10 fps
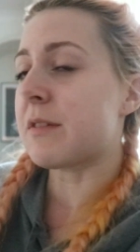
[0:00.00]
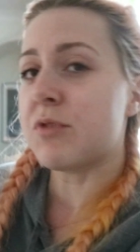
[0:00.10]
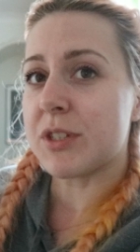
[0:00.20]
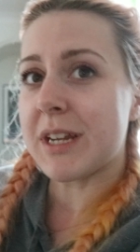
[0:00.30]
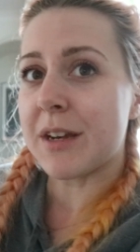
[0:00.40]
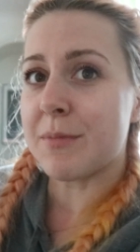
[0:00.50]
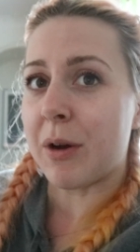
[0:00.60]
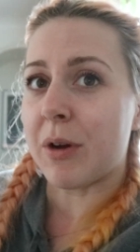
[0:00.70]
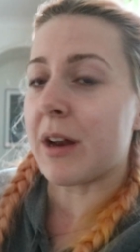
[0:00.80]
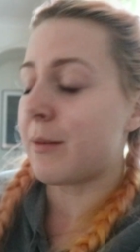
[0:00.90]
I've just had him
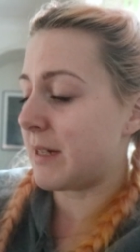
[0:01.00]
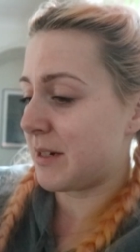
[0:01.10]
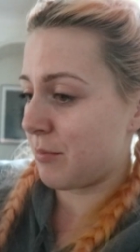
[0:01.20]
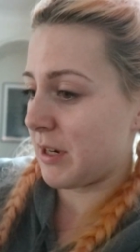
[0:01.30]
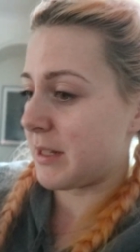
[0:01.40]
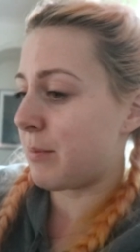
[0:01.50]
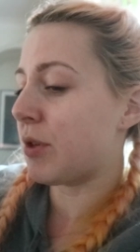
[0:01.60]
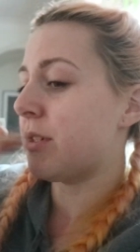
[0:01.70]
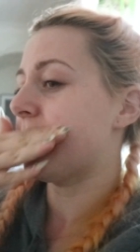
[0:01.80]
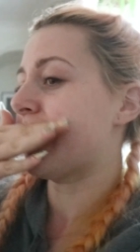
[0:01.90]
out and I made him press the
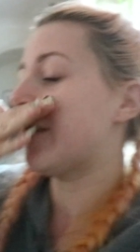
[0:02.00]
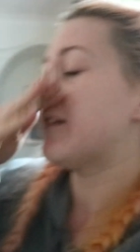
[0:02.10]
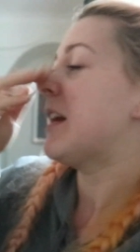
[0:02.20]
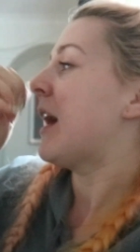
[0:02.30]
button and stuff.